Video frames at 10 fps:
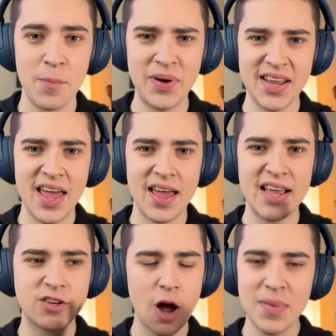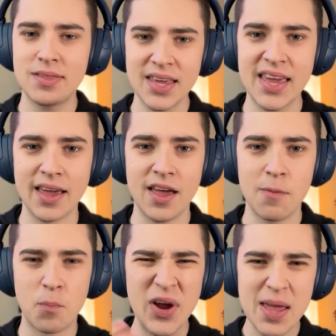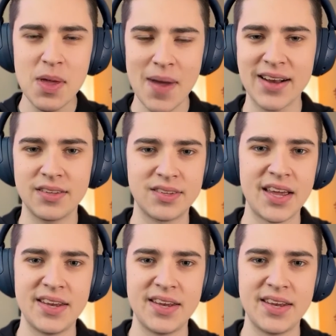But it's got me thinking, bringing me back to this